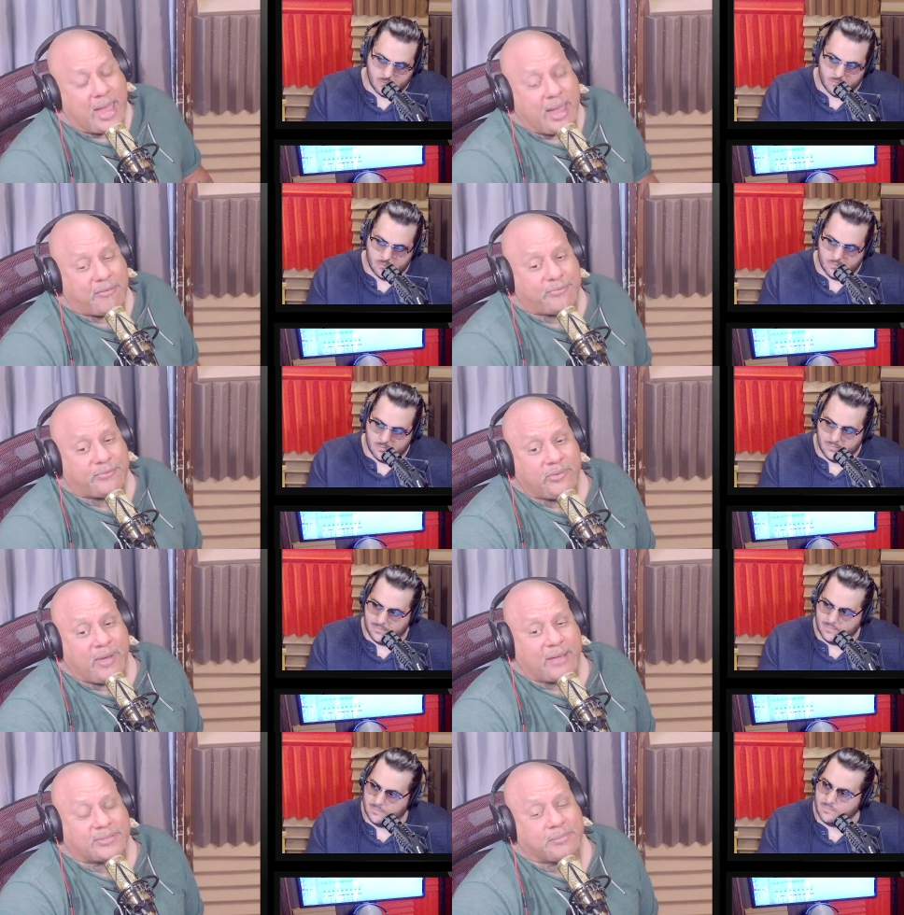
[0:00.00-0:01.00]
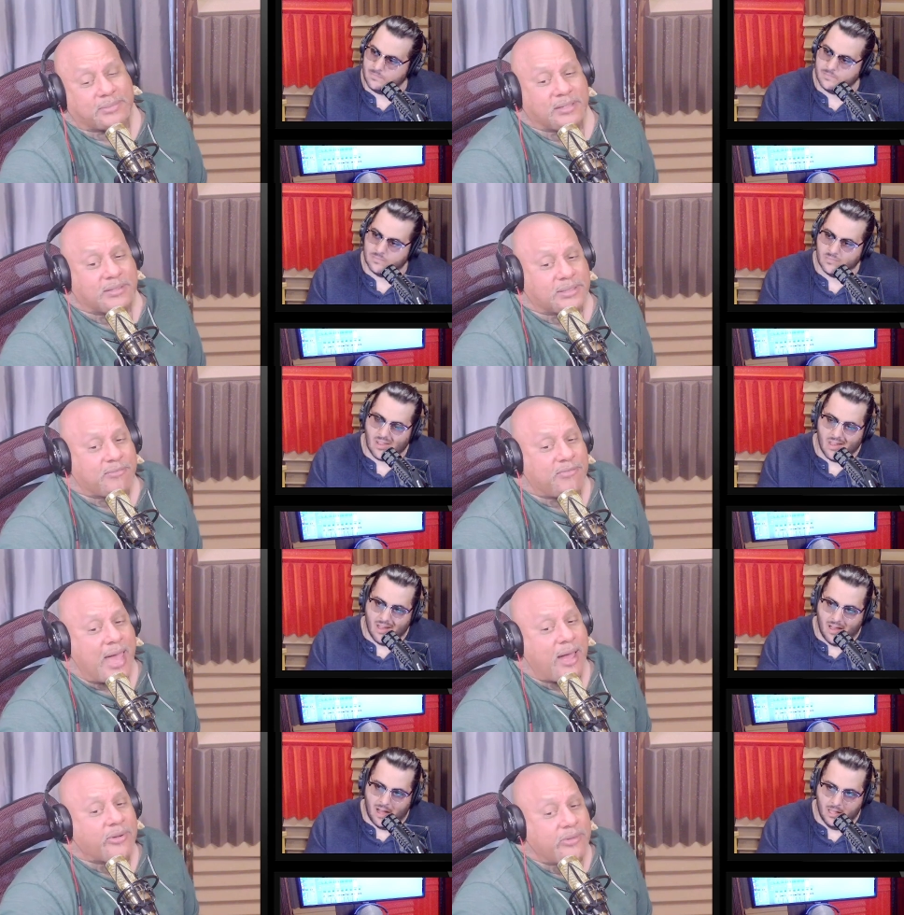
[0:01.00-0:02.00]
Speaker 1: have something, some value to
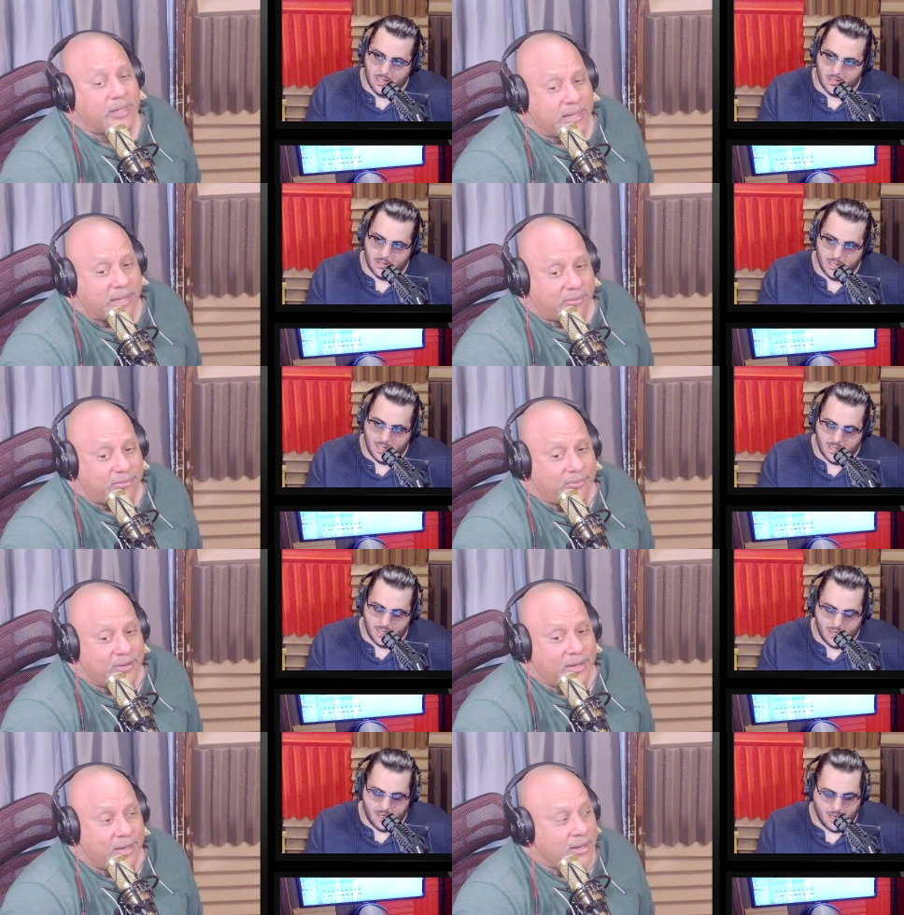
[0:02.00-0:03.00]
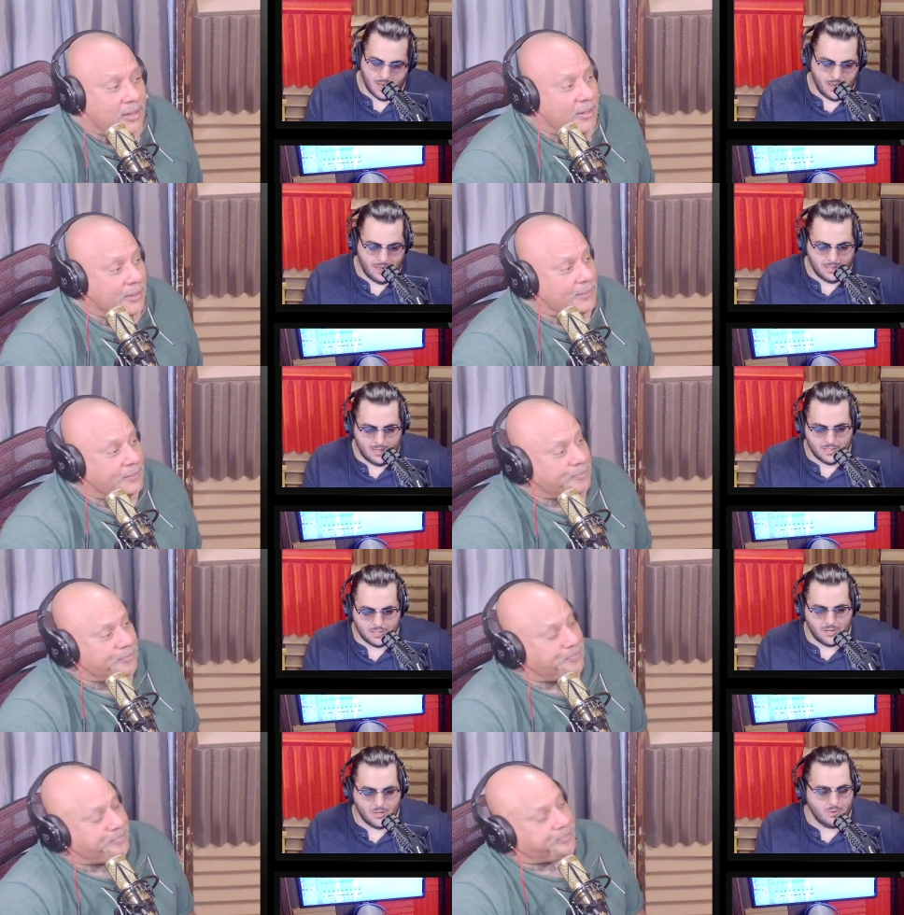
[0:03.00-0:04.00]
give. I'll
Speaker 2: literally, uh, I, I
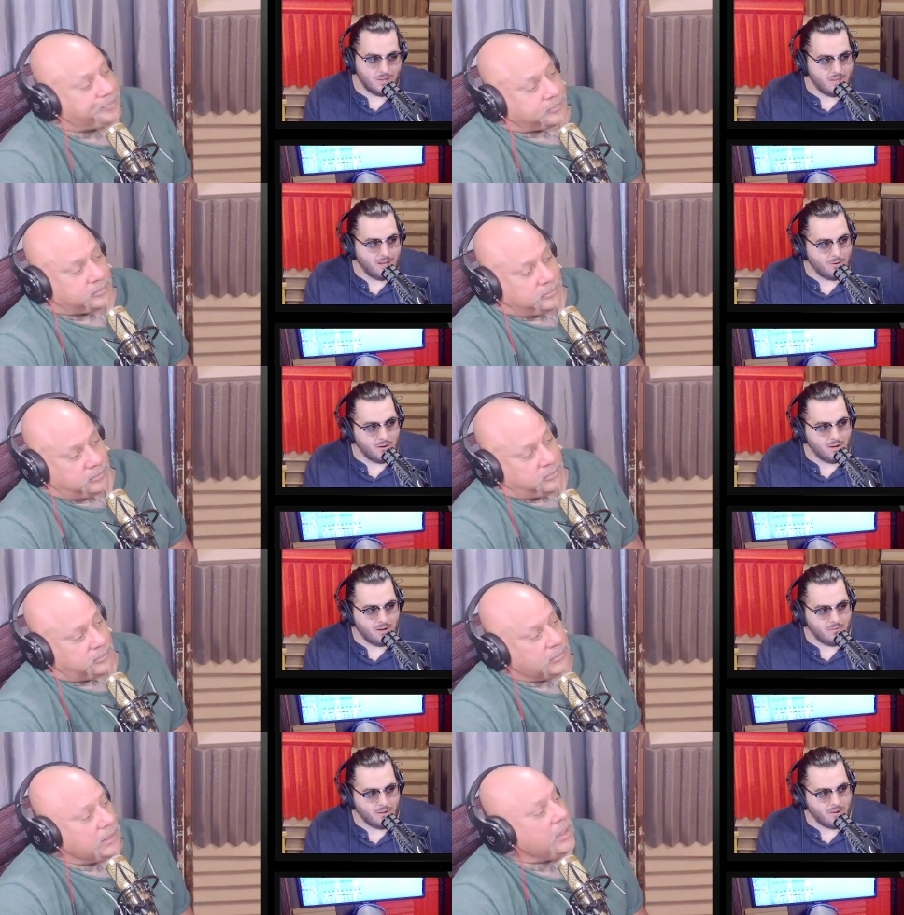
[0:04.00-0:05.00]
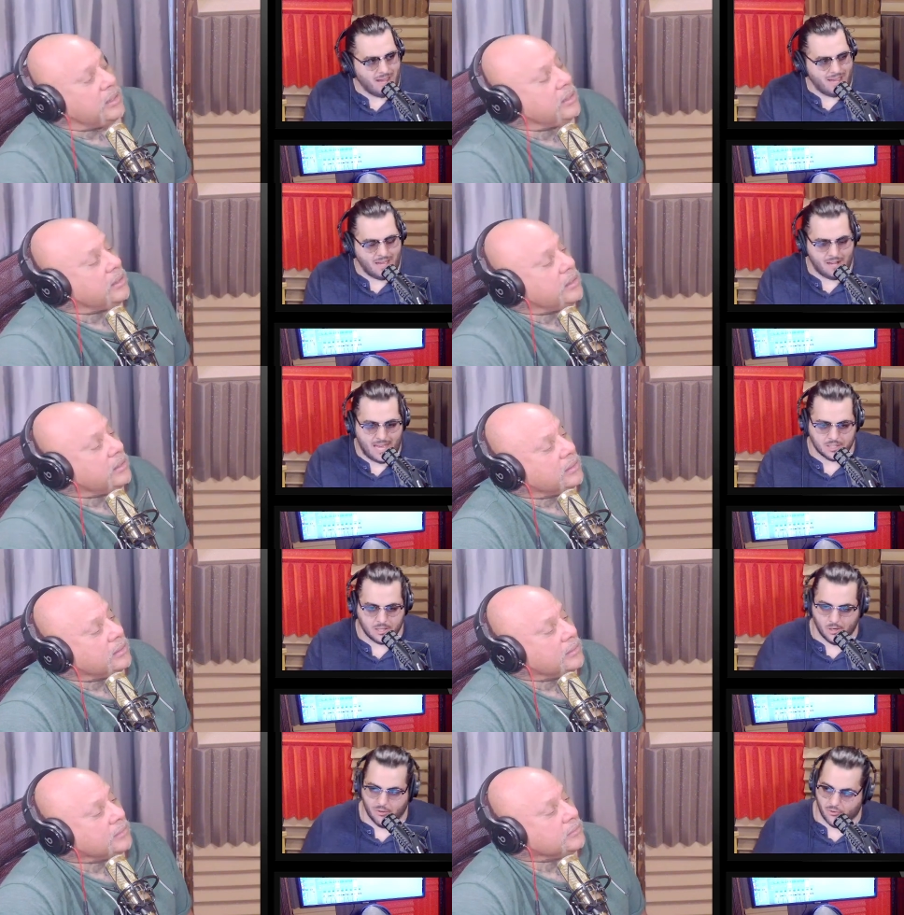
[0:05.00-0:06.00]
started doing a thing where if, you know, I, I'd ask a
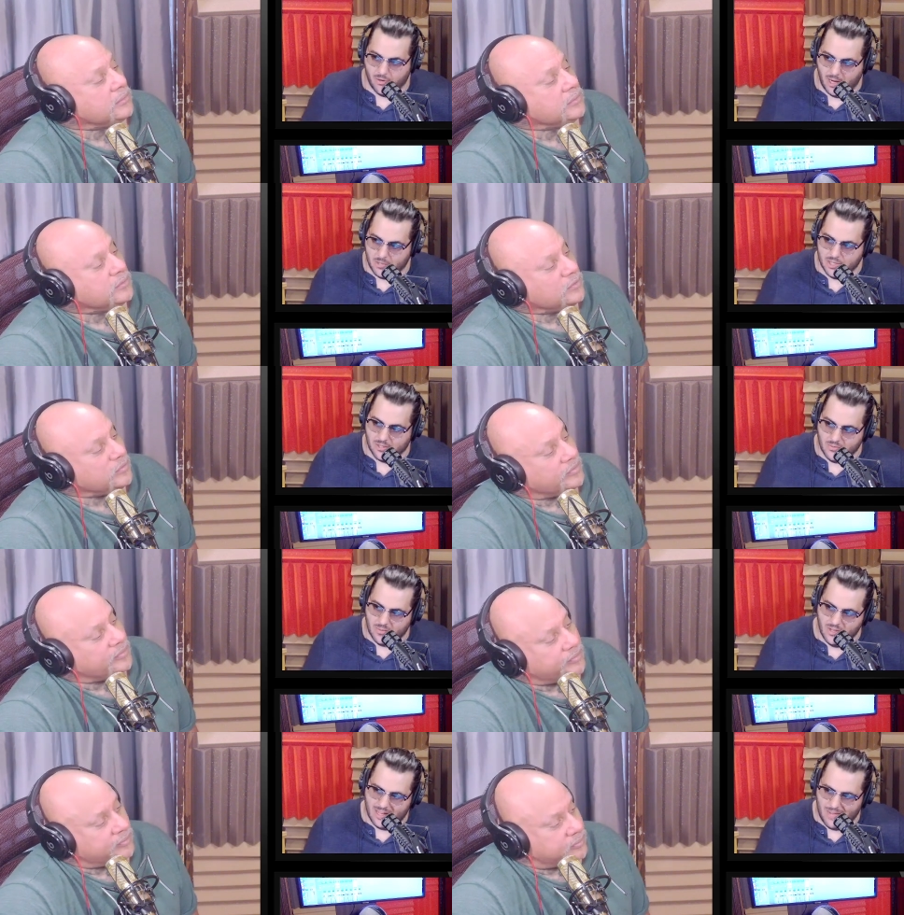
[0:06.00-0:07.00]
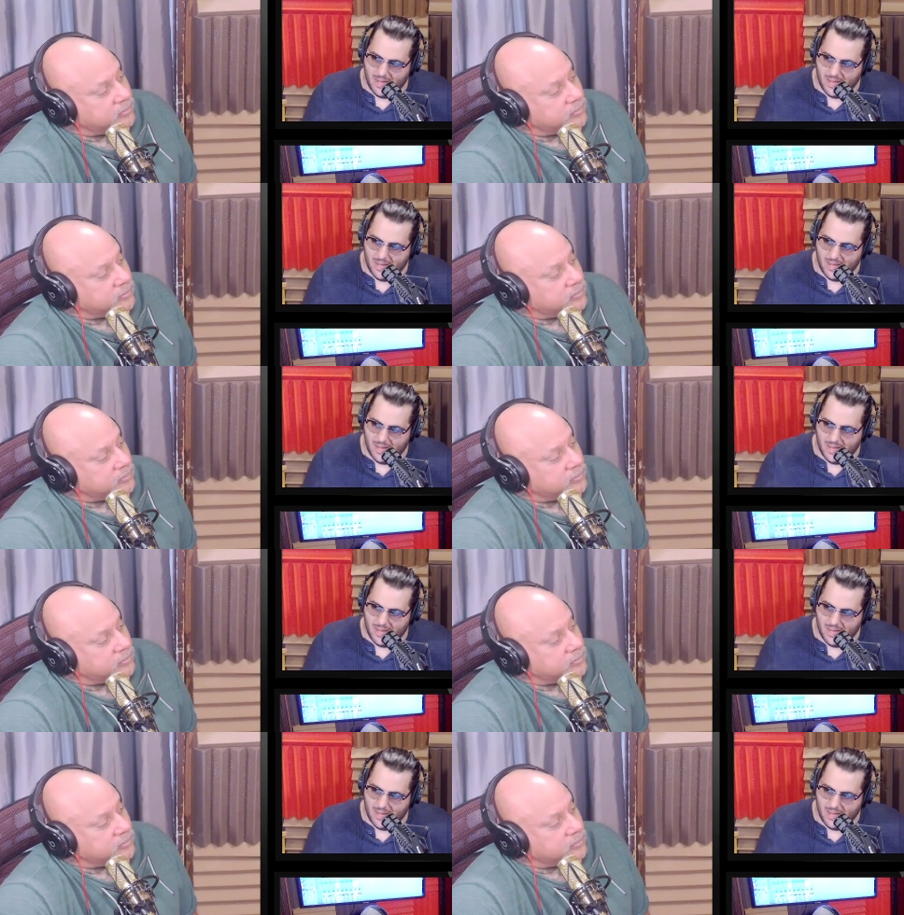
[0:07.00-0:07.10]
girl for a number. She goes, well, you can have